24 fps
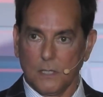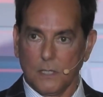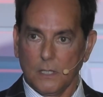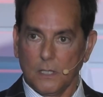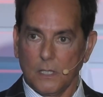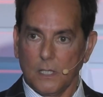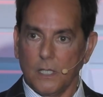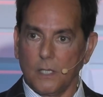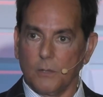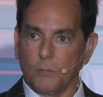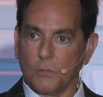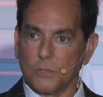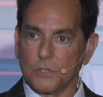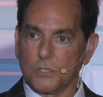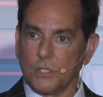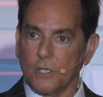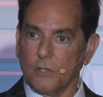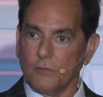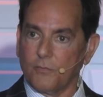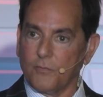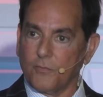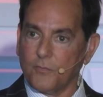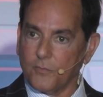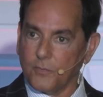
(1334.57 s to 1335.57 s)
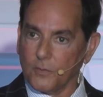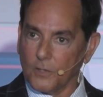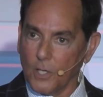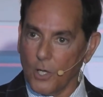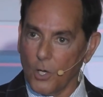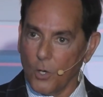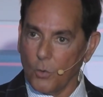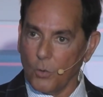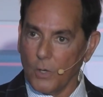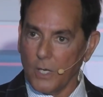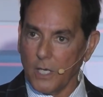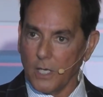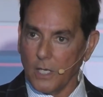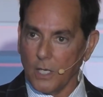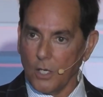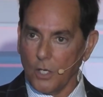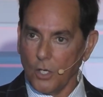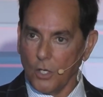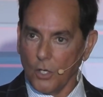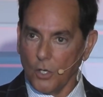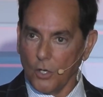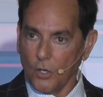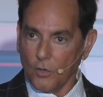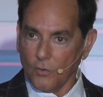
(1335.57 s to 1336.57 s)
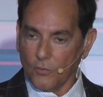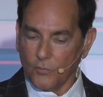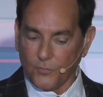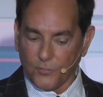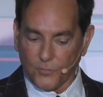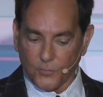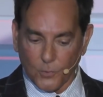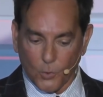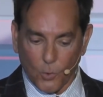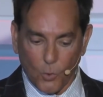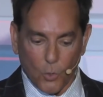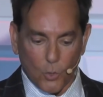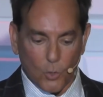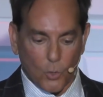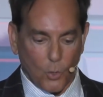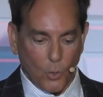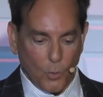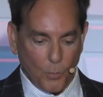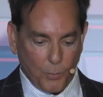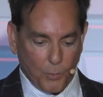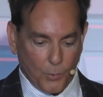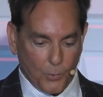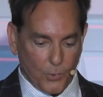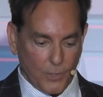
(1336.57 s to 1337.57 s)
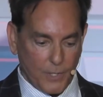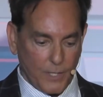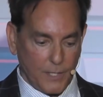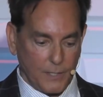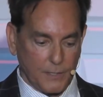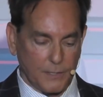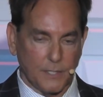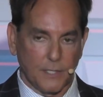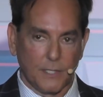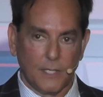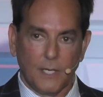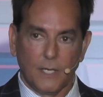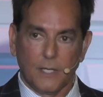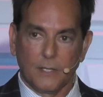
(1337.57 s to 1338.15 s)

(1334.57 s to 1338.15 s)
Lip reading: It was a flowing floral print